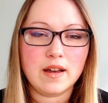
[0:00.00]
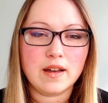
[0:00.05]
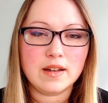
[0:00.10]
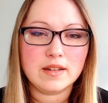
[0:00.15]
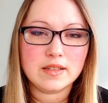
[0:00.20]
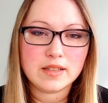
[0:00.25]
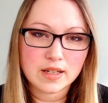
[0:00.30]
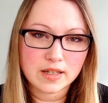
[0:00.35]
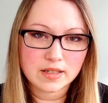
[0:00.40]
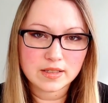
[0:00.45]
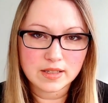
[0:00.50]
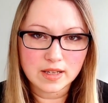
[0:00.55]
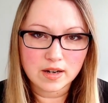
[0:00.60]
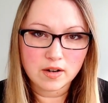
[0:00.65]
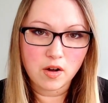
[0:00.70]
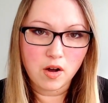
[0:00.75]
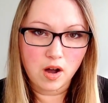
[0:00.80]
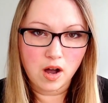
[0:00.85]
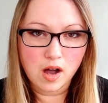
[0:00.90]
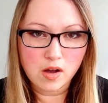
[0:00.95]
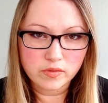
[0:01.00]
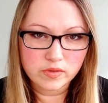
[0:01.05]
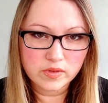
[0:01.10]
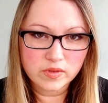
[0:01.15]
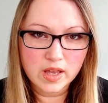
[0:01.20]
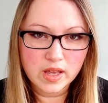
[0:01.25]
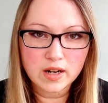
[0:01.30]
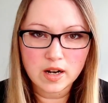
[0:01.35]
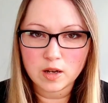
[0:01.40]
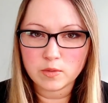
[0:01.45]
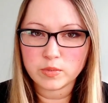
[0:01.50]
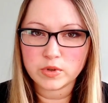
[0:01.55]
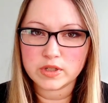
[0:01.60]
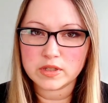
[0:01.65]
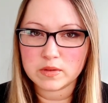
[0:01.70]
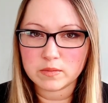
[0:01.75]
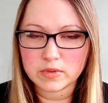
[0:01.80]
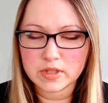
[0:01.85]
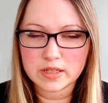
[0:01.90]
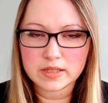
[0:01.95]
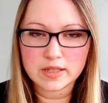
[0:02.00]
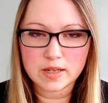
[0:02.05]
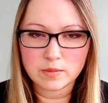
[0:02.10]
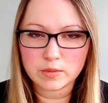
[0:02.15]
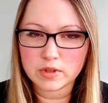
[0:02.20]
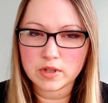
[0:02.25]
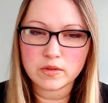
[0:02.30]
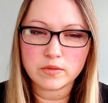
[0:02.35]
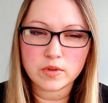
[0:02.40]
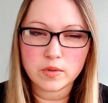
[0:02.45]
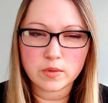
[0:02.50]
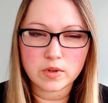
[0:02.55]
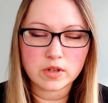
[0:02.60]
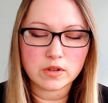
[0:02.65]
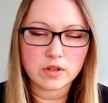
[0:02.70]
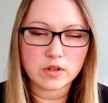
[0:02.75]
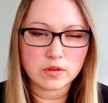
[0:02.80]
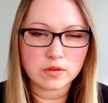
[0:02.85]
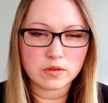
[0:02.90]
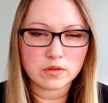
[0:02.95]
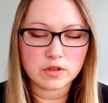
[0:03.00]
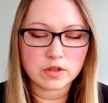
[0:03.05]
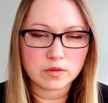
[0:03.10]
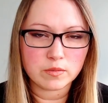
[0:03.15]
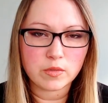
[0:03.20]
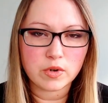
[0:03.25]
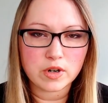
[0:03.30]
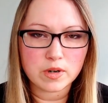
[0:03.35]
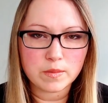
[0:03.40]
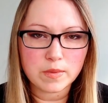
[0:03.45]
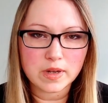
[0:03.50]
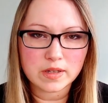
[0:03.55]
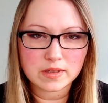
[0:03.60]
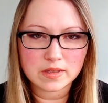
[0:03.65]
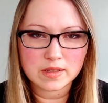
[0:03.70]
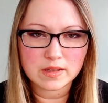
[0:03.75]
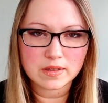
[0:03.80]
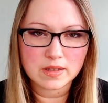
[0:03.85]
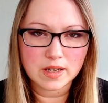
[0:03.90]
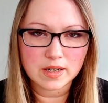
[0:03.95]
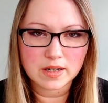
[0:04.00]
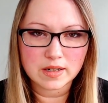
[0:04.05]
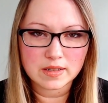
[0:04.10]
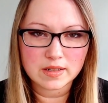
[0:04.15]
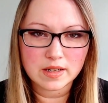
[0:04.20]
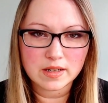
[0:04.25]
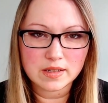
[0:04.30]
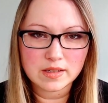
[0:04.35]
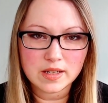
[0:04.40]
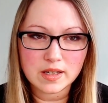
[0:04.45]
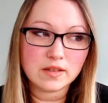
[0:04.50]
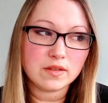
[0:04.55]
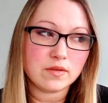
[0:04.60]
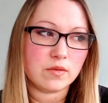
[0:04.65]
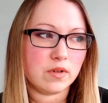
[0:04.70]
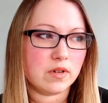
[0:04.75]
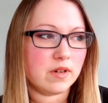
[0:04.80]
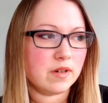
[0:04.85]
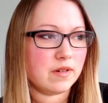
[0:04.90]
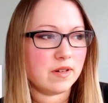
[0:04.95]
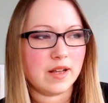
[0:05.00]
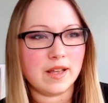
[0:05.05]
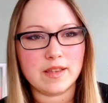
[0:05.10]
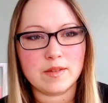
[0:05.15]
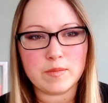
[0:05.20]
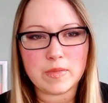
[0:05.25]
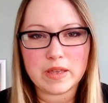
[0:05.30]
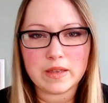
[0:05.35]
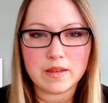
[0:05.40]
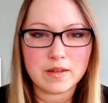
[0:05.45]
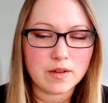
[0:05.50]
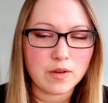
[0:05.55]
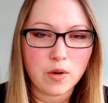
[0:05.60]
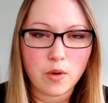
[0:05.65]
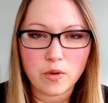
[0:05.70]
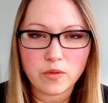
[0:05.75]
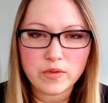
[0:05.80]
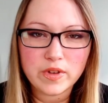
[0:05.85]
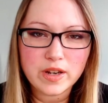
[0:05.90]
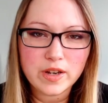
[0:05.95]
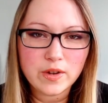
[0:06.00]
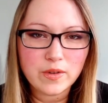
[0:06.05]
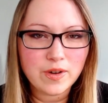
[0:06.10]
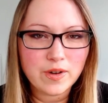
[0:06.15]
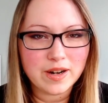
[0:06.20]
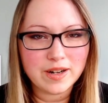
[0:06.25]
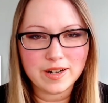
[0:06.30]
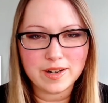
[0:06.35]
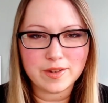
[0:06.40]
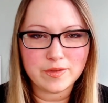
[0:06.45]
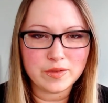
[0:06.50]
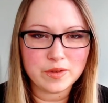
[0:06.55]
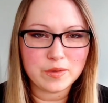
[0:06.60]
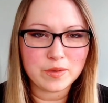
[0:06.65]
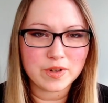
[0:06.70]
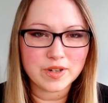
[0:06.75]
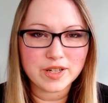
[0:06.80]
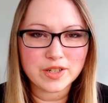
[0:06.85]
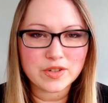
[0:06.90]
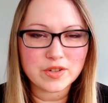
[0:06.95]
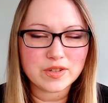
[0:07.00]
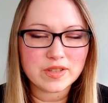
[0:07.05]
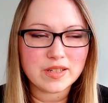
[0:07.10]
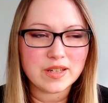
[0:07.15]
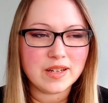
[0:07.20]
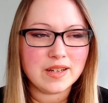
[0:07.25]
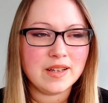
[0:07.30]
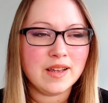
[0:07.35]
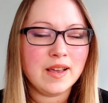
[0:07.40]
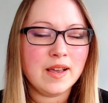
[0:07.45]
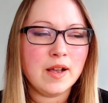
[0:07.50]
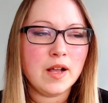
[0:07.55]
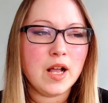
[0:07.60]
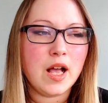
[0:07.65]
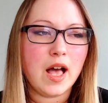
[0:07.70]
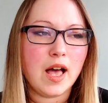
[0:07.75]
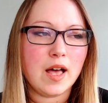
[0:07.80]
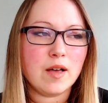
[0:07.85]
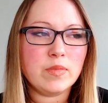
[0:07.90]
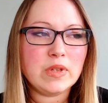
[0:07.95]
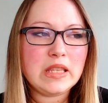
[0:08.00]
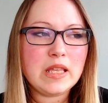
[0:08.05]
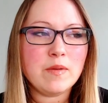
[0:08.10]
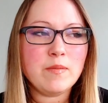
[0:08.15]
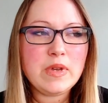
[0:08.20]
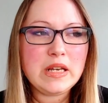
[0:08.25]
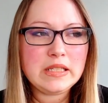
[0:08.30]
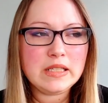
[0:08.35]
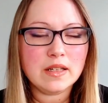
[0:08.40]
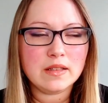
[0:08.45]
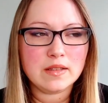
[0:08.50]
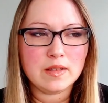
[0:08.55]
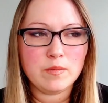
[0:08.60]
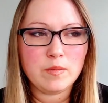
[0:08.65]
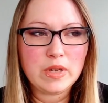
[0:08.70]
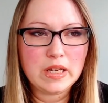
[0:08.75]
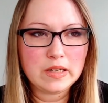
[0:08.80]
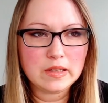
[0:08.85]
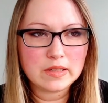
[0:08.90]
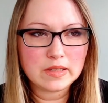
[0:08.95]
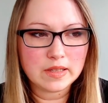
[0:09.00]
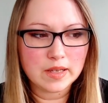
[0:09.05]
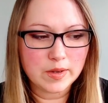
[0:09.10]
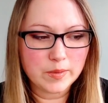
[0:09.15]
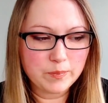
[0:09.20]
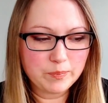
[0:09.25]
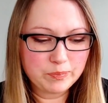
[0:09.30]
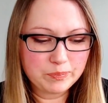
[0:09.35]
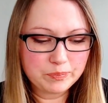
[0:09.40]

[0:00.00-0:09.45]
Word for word: data set off of that. I'll put some links down below if you want to learn more about synthetic data sets, or I can make a whole video on it if you are interested. But that basically means that